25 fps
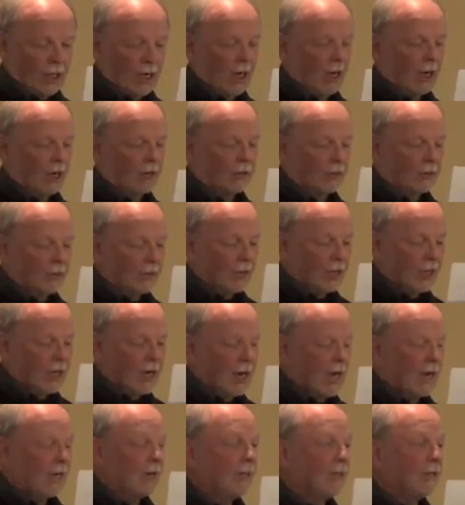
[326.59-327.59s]
under the
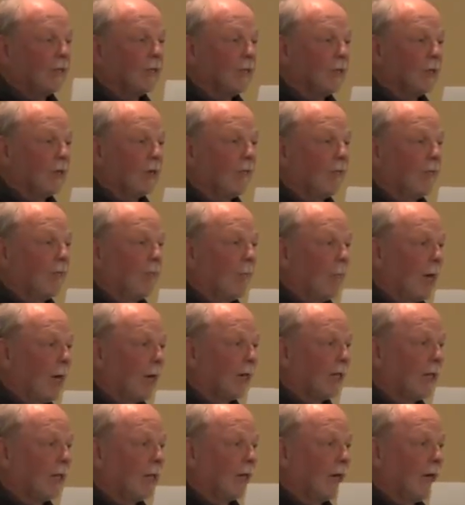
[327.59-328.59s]
guidance of
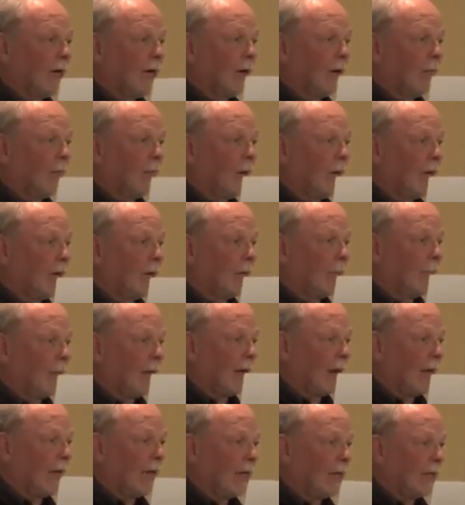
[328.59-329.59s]
Manilal
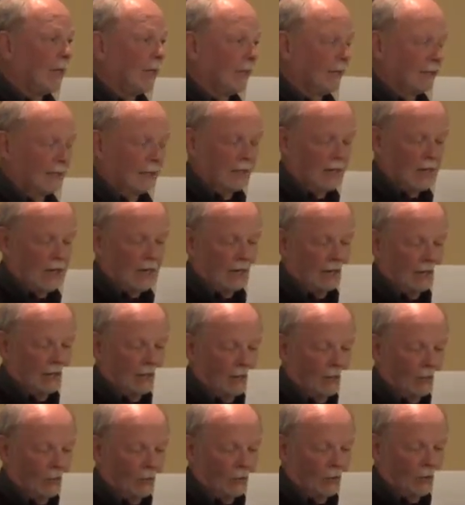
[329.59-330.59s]
Banapai, the guy that
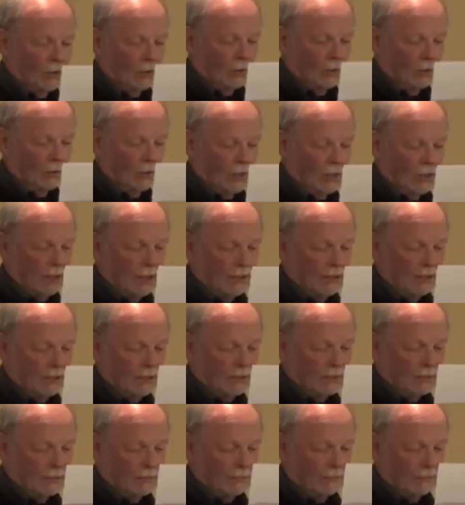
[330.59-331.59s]
owned the
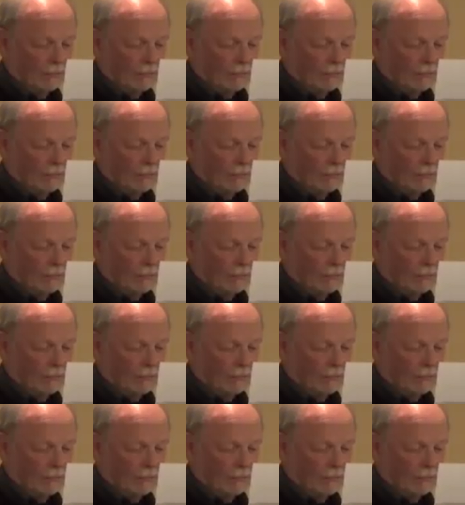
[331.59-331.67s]
hotels,